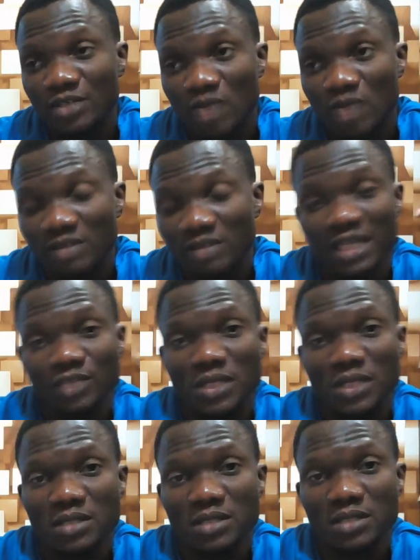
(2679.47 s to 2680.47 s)
to have sex
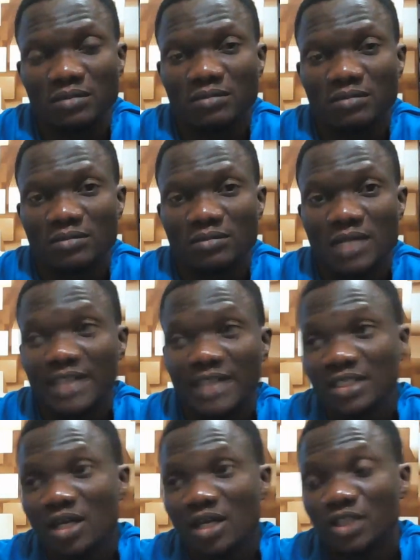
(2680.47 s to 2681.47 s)
with. I
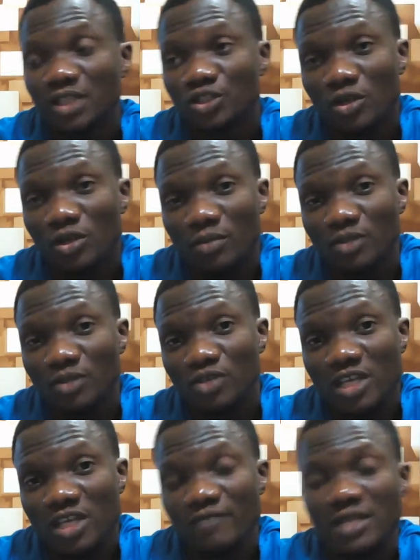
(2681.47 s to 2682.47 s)
still got a Solomon to
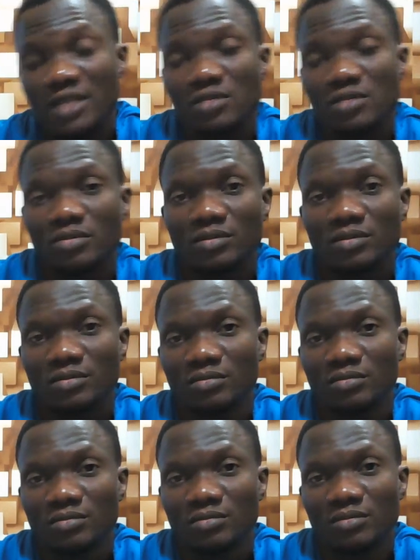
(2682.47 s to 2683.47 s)
give her.
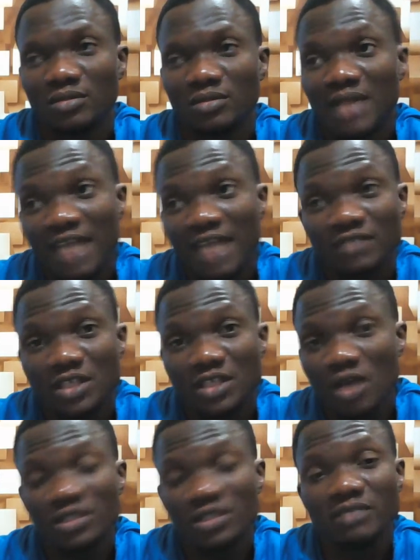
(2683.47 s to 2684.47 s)
Life is the
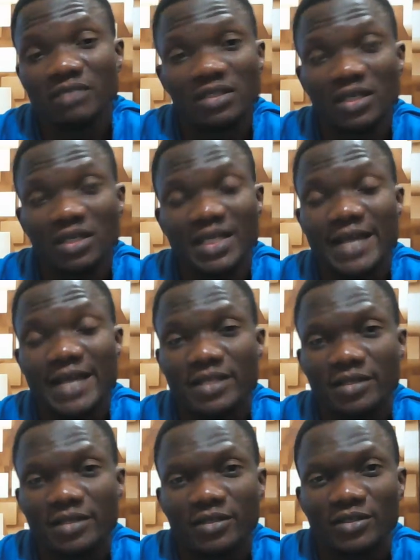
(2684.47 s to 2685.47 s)
ultimate, not death.
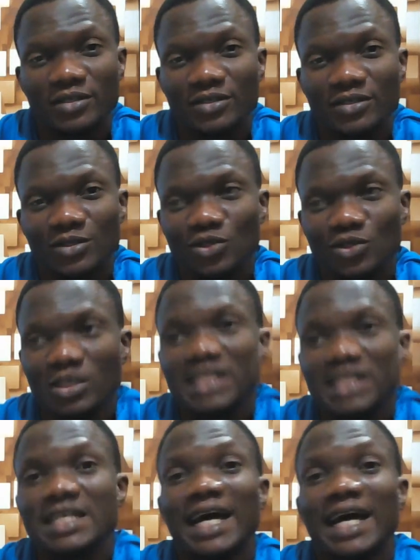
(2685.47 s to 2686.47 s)
So he
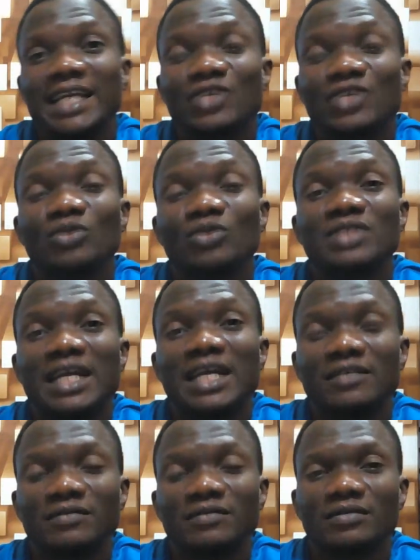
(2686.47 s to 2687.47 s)
denied his own
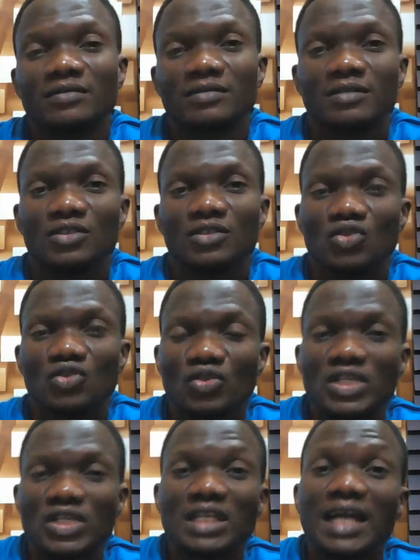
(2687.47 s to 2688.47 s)
self to
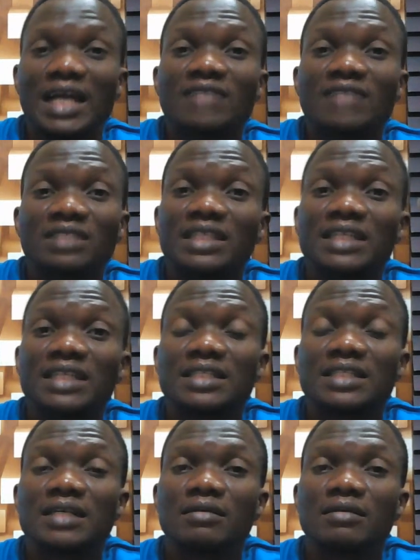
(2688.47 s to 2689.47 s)
stay alive for the
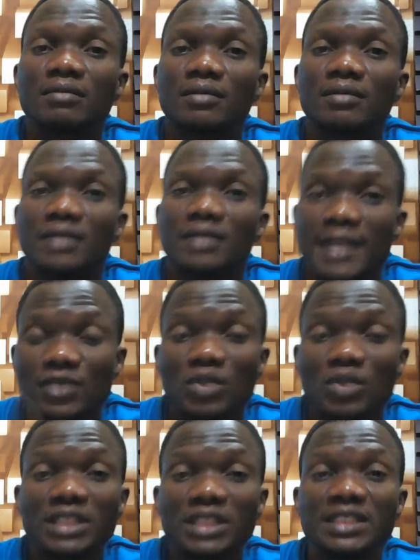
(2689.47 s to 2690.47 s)
next. That's
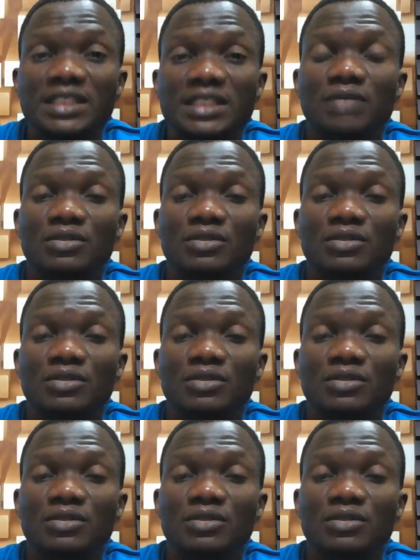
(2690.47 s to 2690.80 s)
what they seek out.